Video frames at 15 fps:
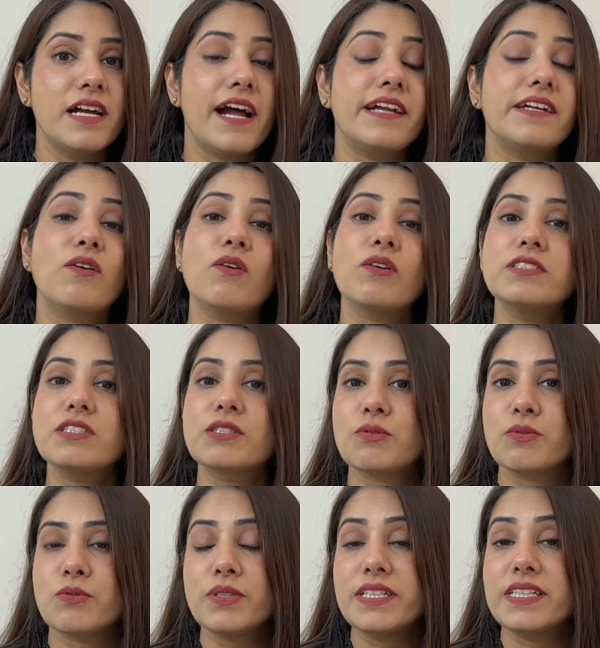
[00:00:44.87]
and
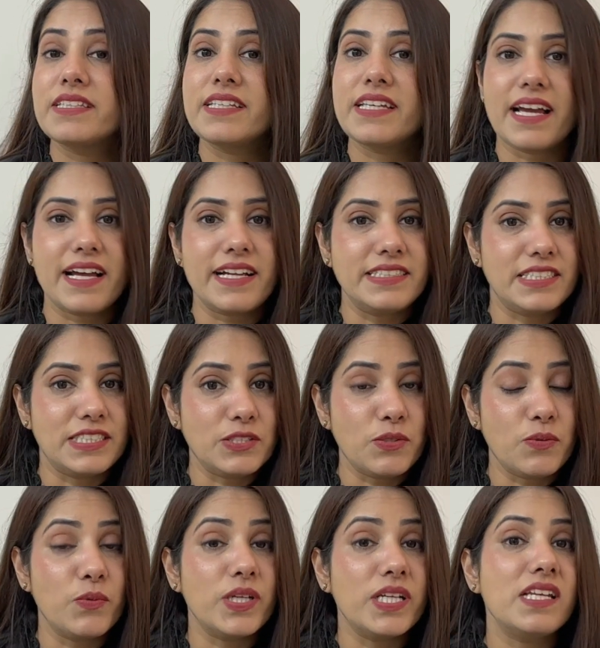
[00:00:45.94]
also in the end,
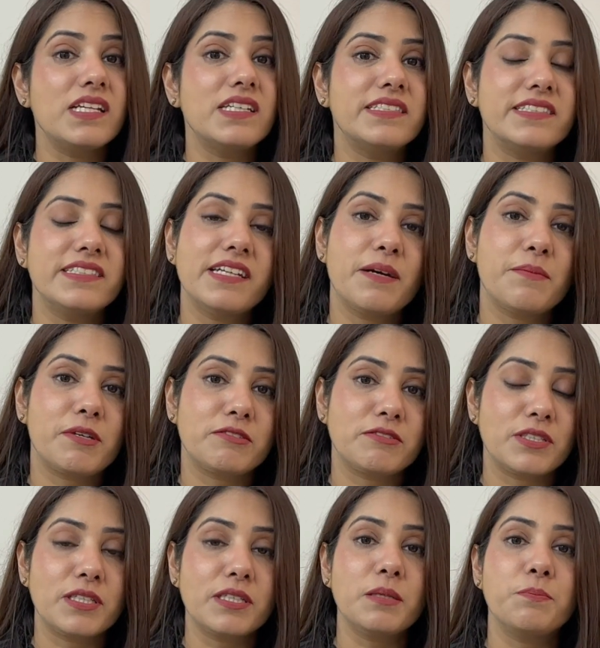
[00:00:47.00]
we'll learn
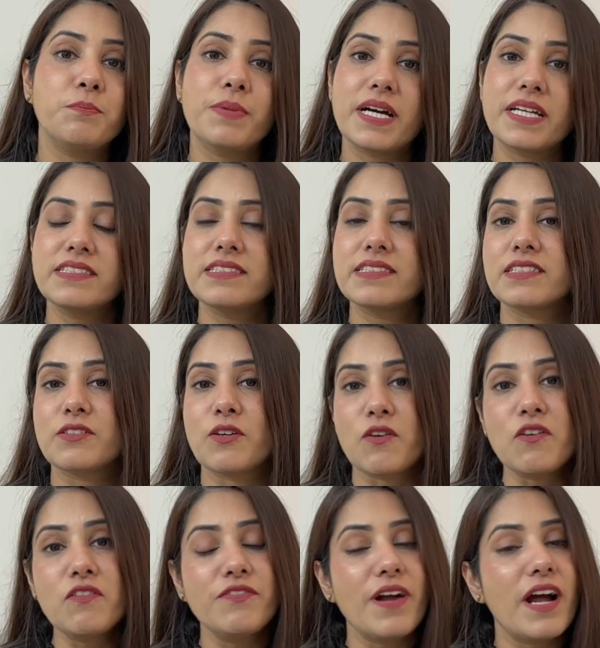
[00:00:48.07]
about the comparison
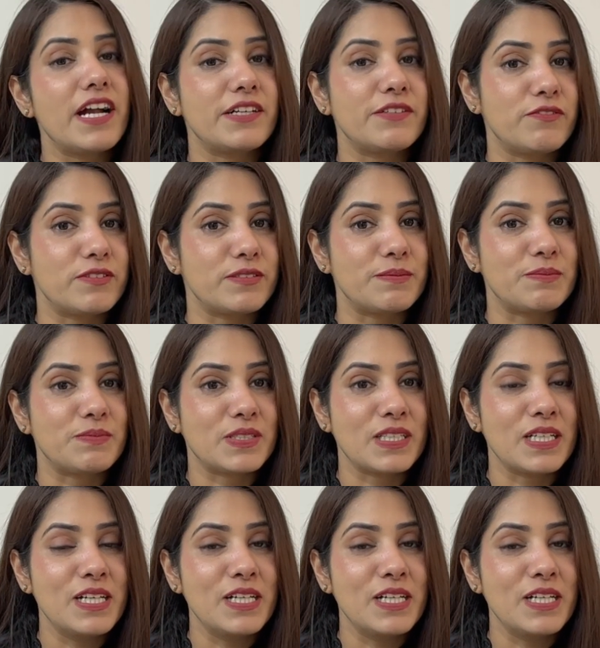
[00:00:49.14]
of adverbs.